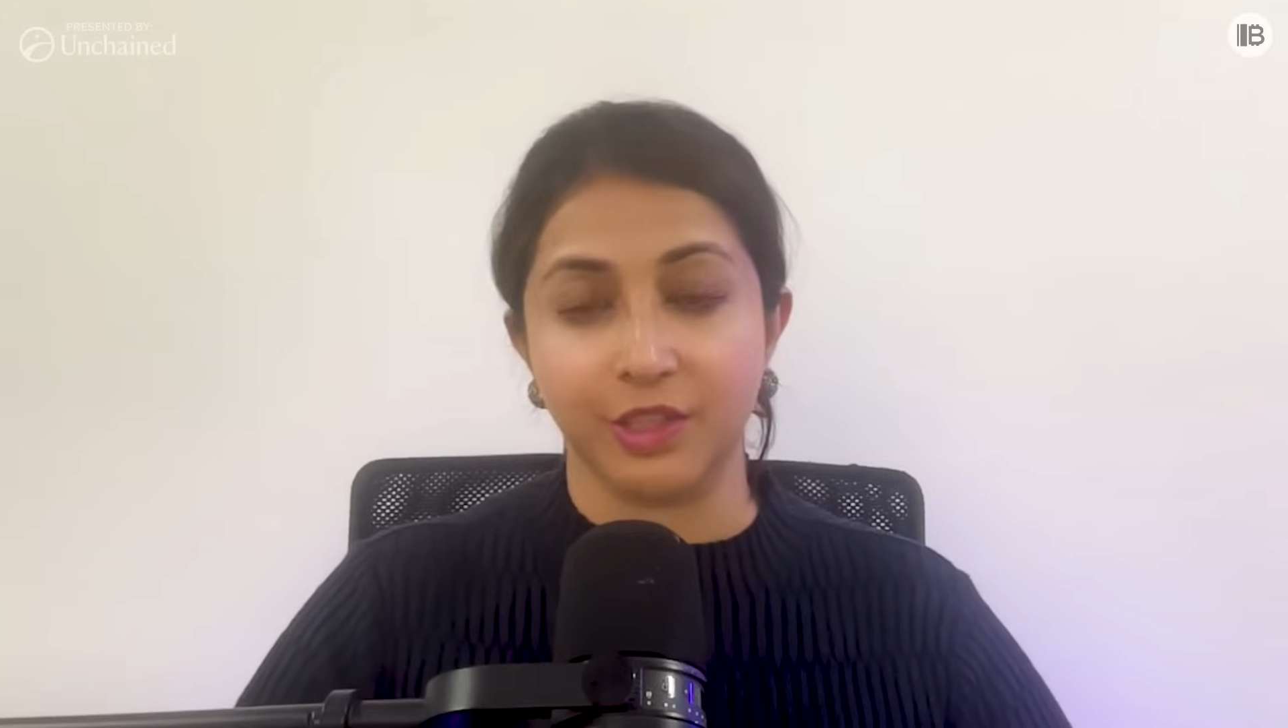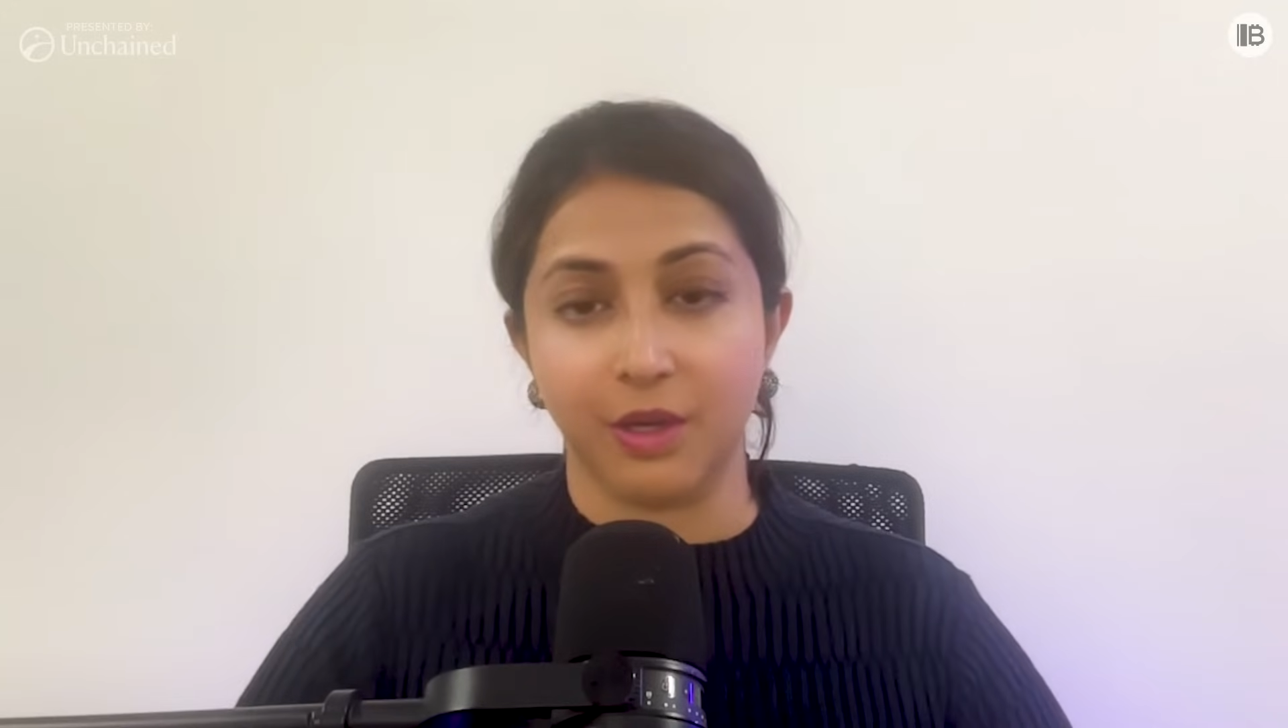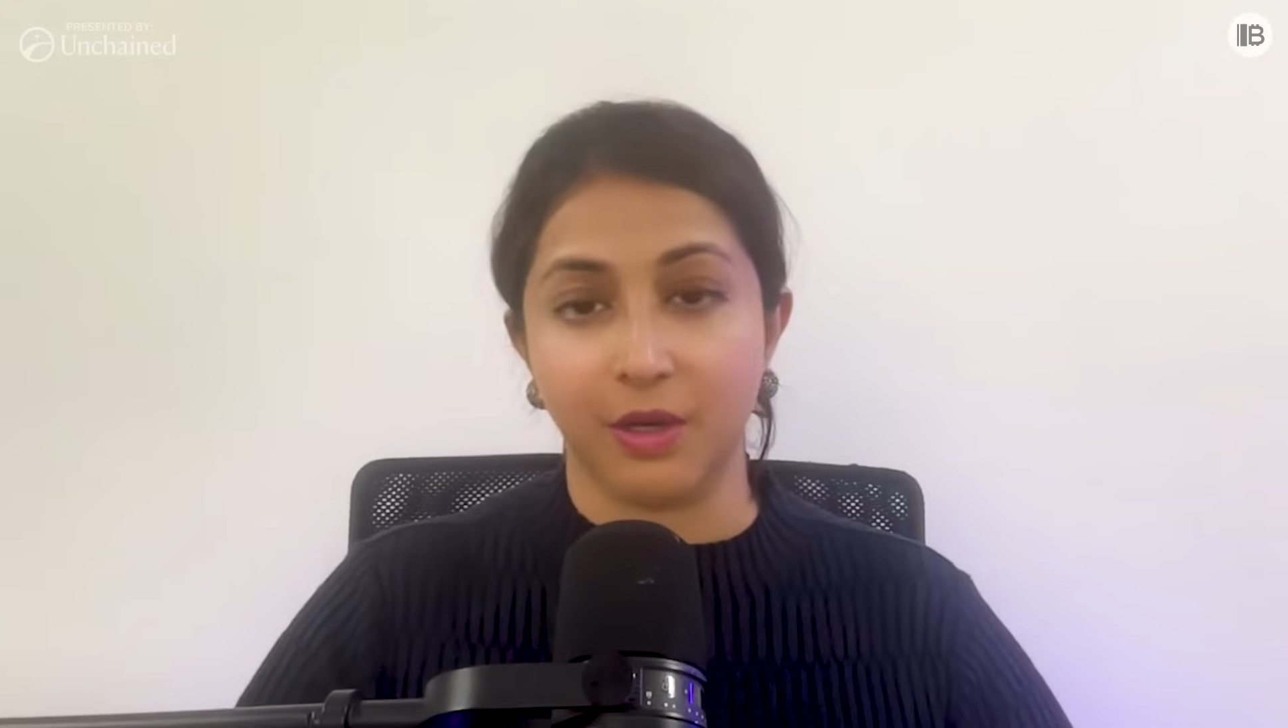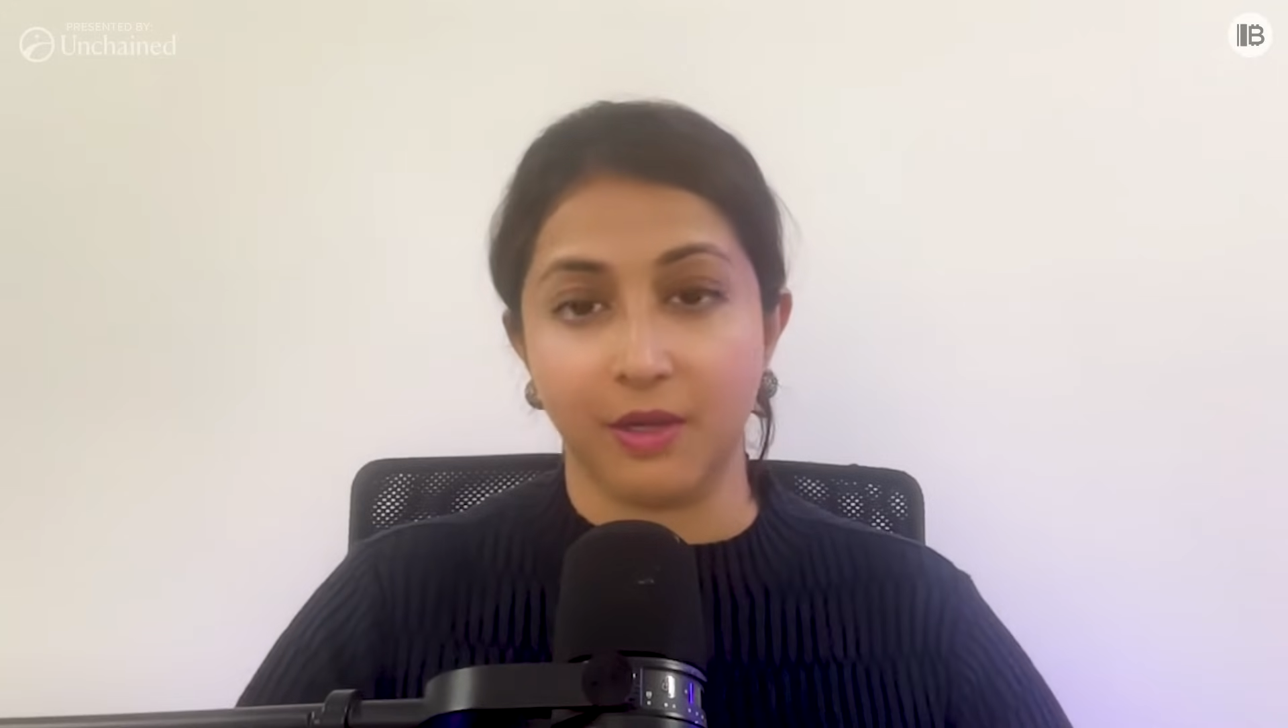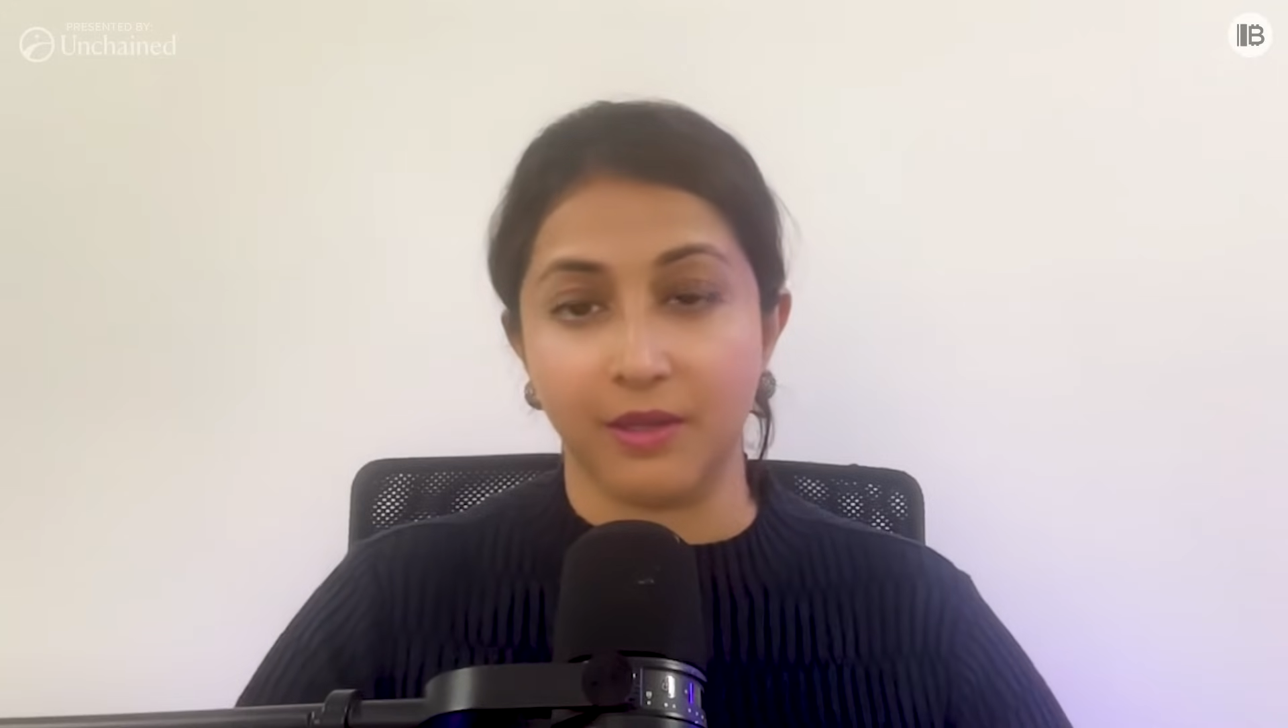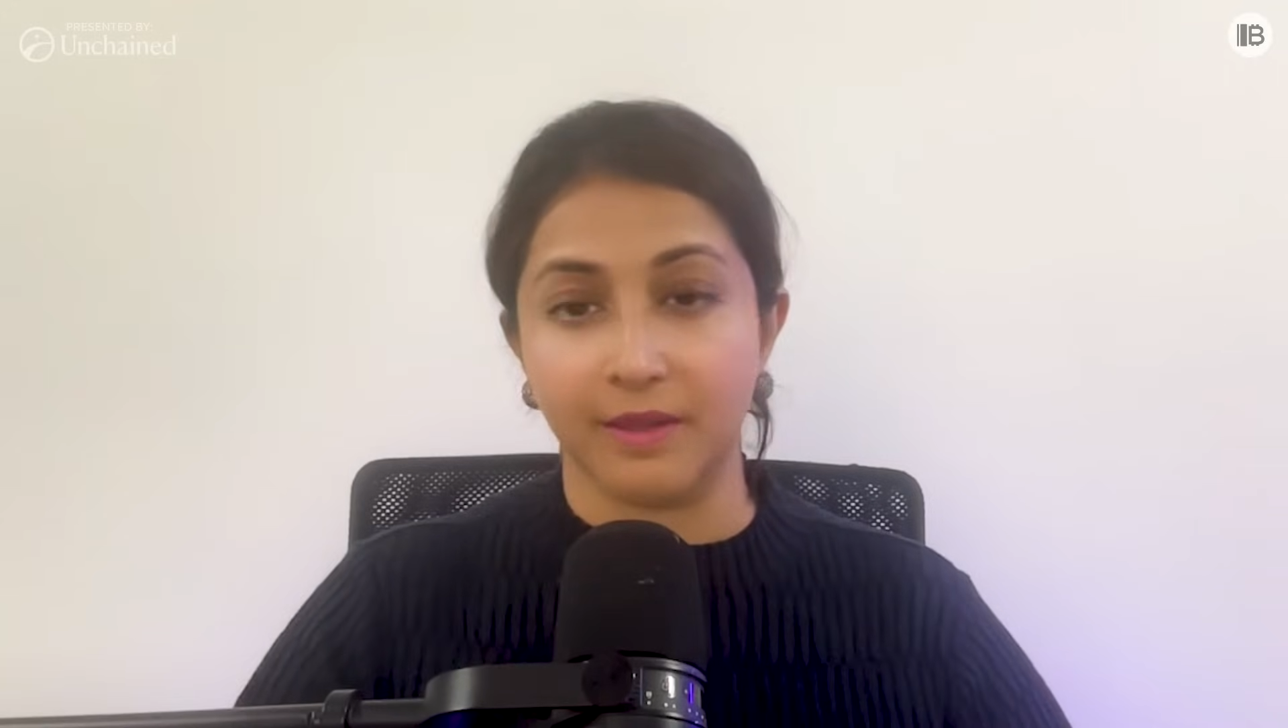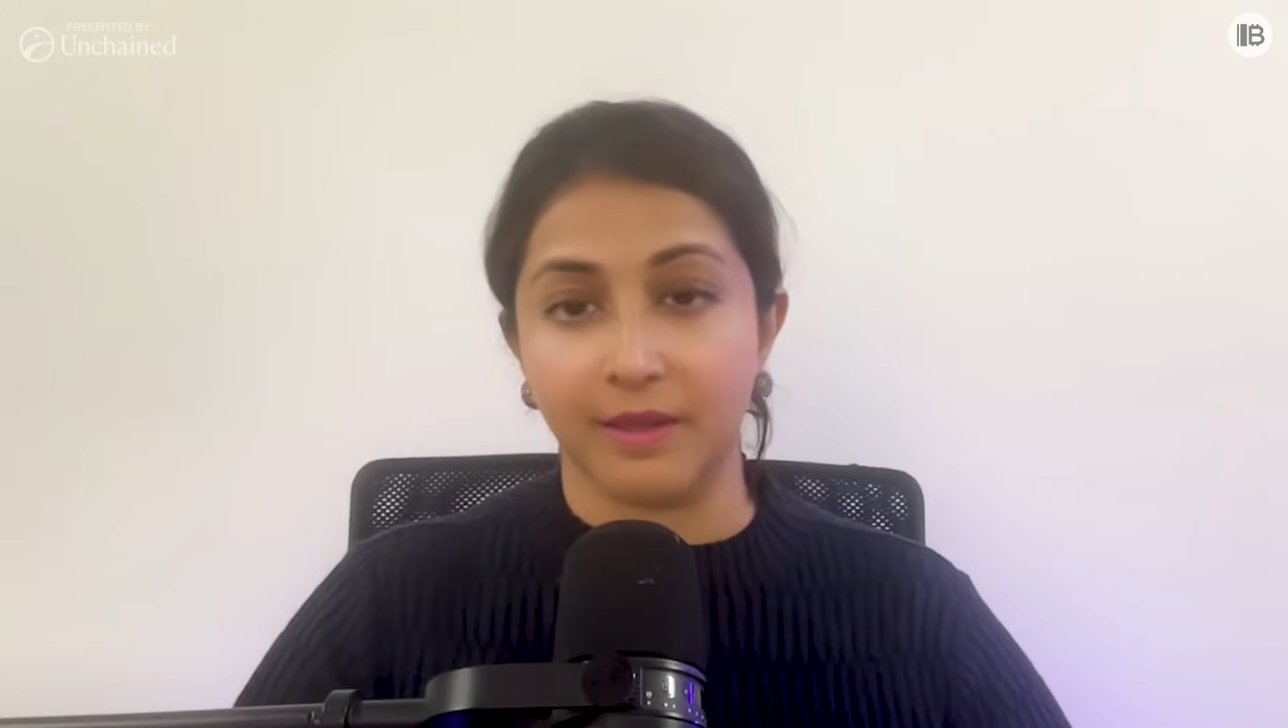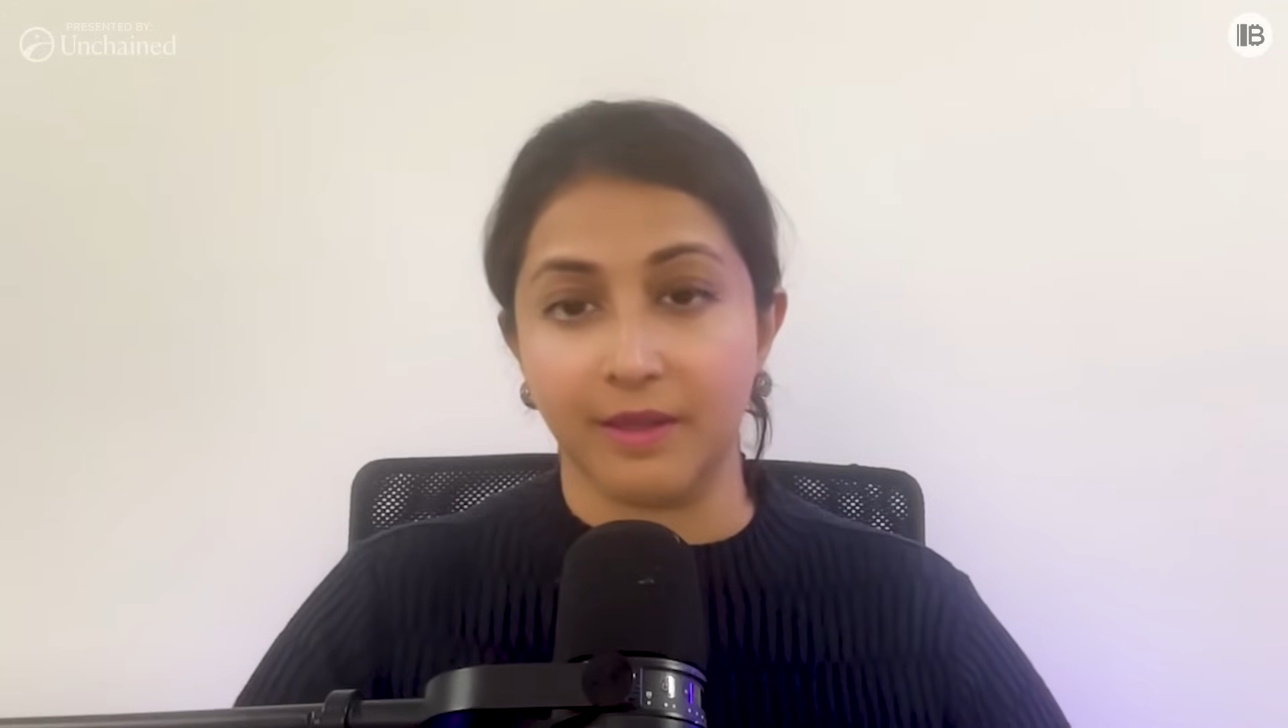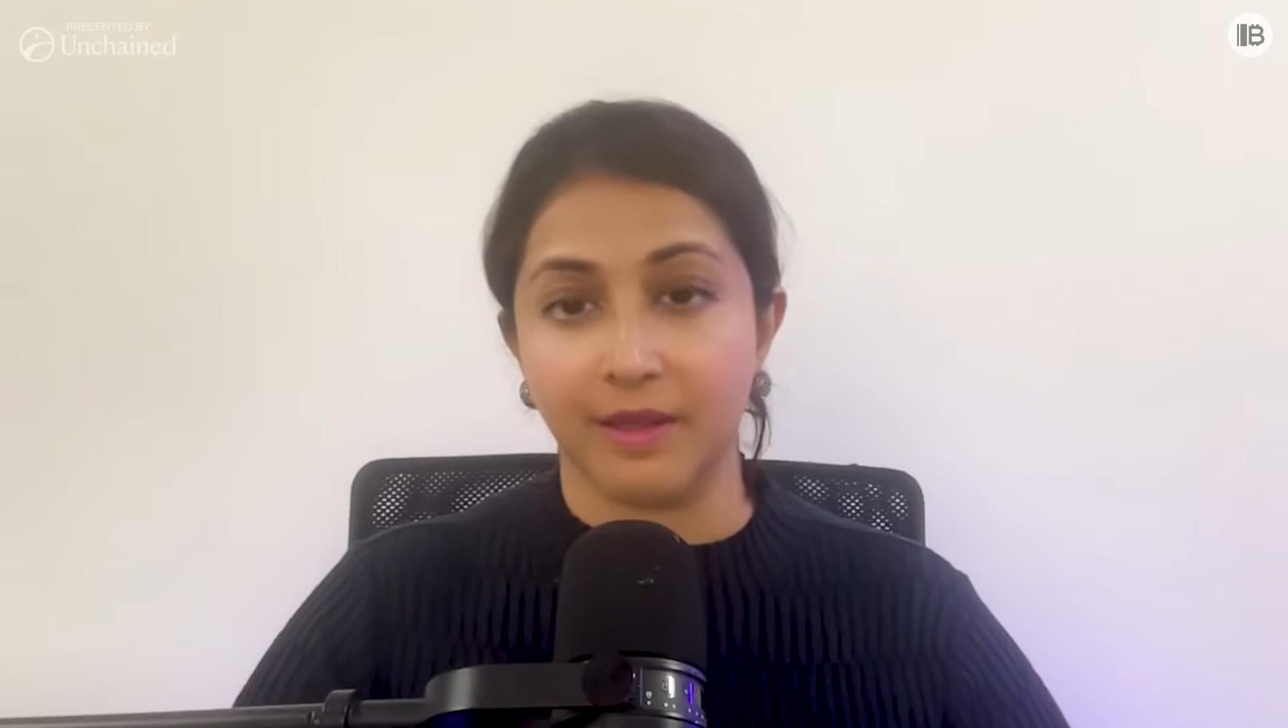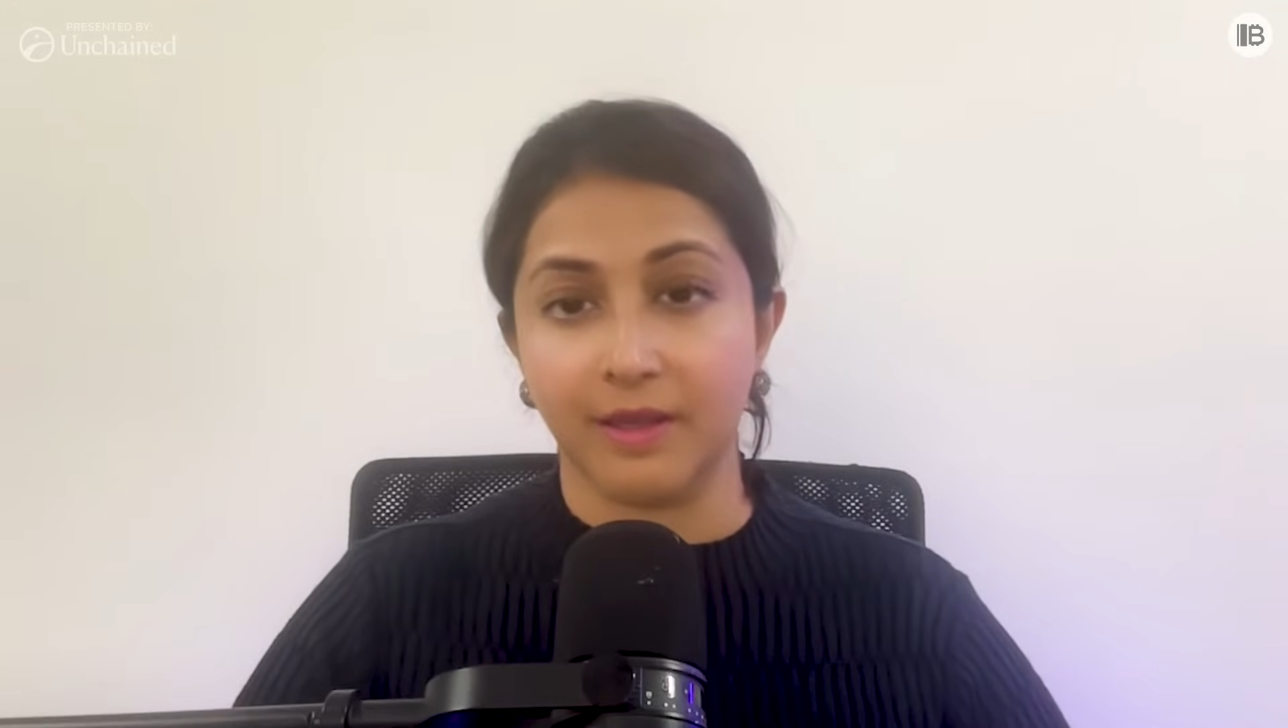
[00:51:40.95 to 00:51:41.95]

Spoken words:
on